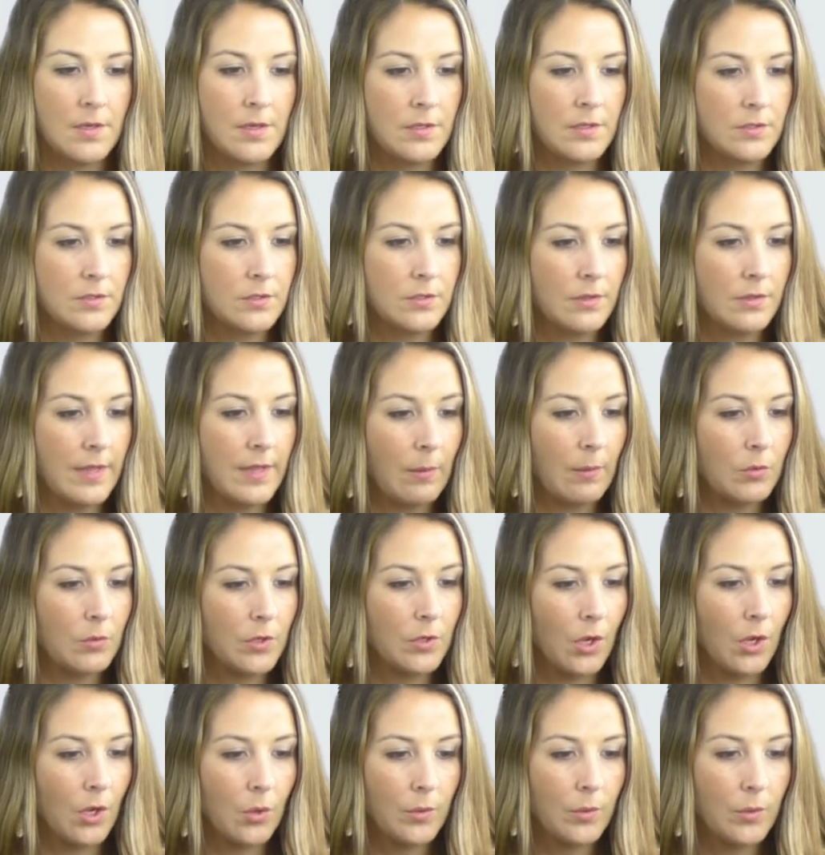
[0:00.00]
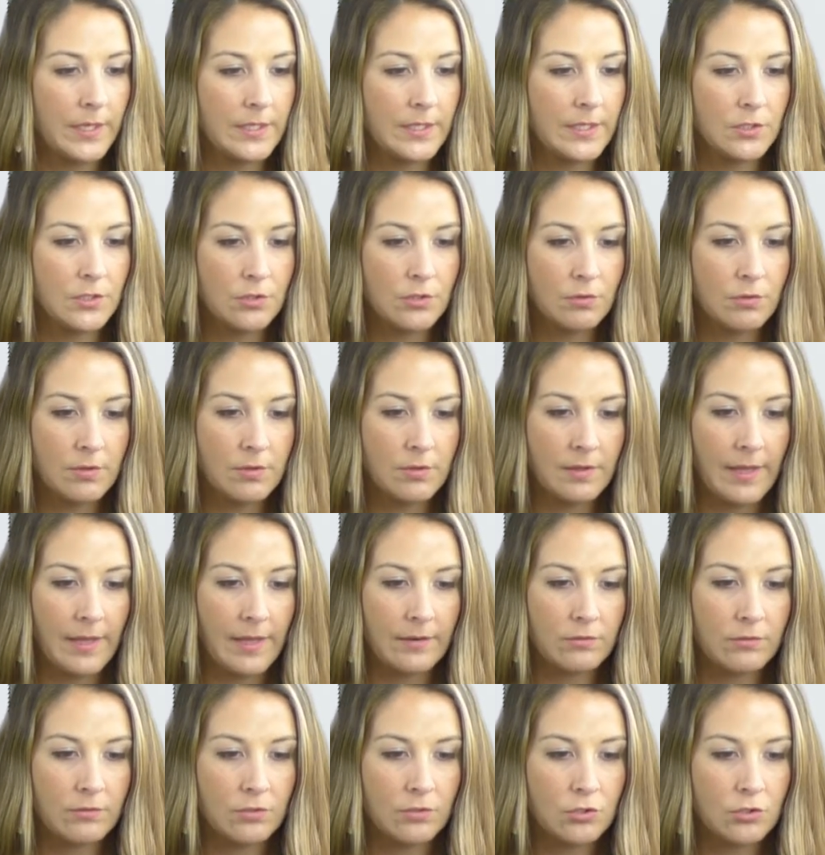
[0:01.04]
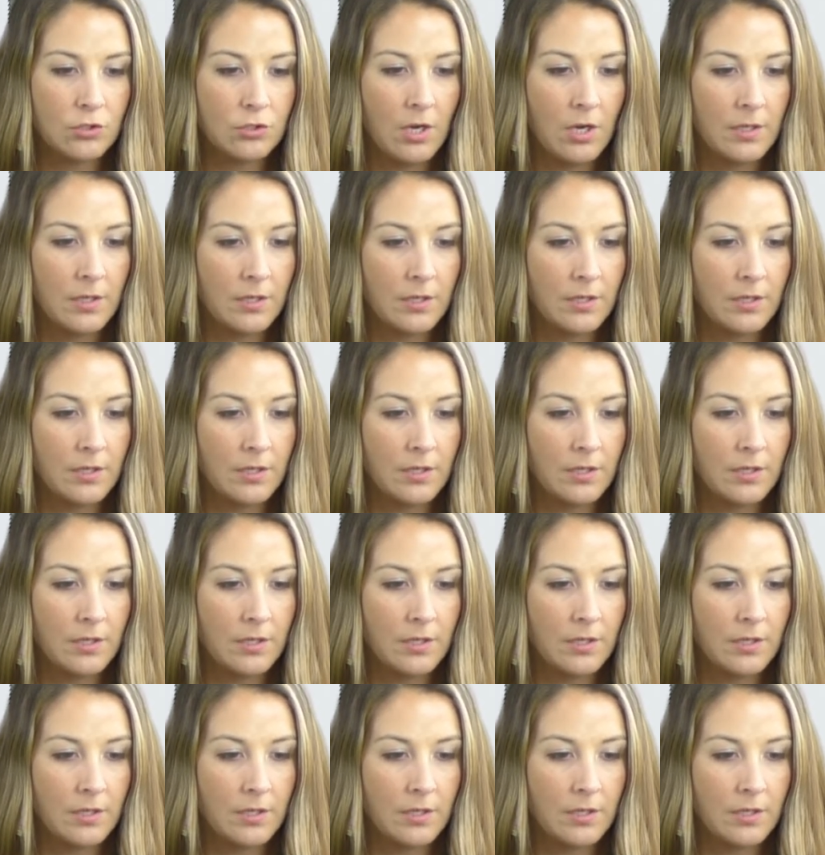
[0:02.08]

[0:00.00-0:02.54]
So that will go into the lateral trunk.